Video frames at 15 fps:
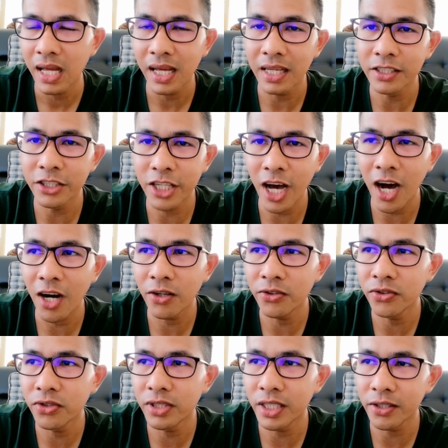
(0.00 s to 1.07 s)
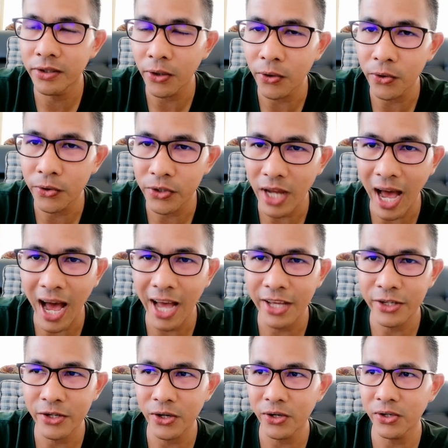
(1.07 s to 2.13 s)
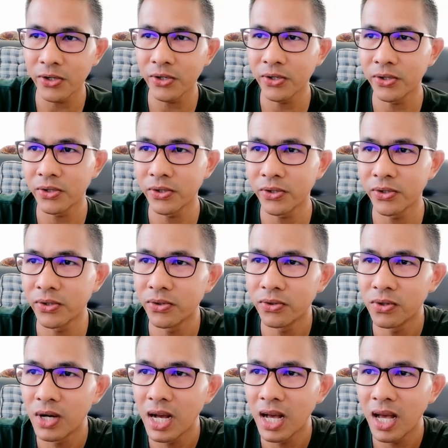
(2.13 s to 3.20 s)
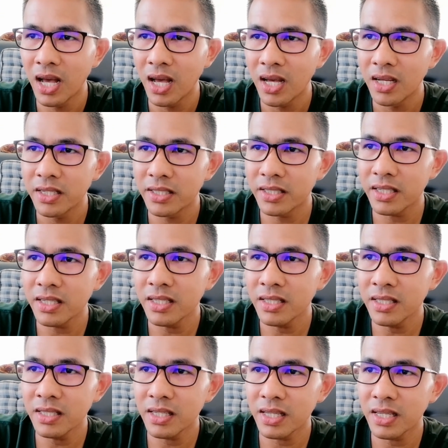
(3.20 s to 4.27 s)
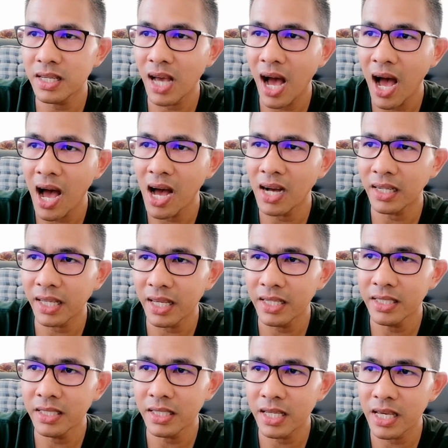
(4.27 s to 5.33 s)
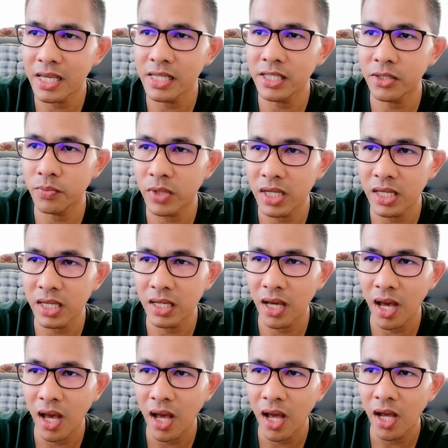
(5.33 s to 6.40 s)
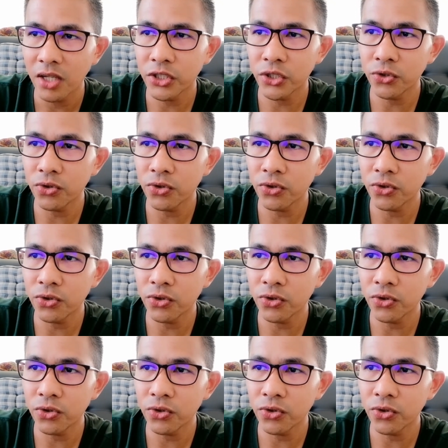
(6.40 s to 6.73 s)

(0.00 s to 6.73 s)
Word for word: and down the road I go. Cindy hugged and kissed me, she